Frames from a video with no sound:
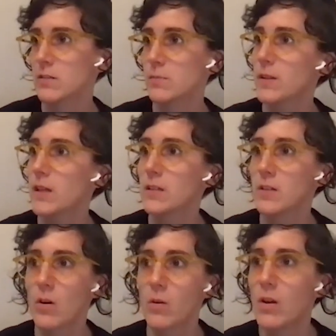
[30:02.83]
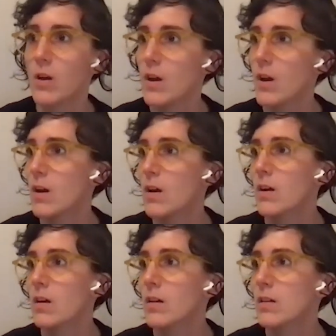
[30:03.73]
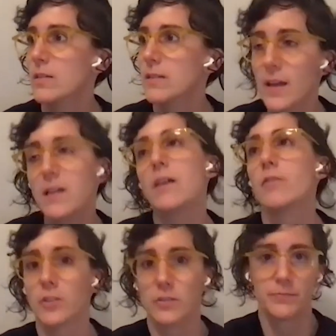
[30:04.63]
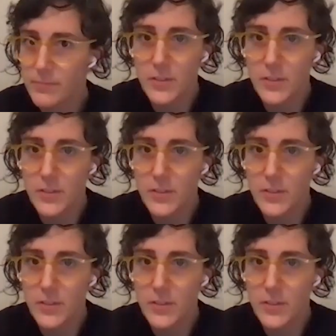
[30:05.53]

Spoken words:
Just be like, don't say never.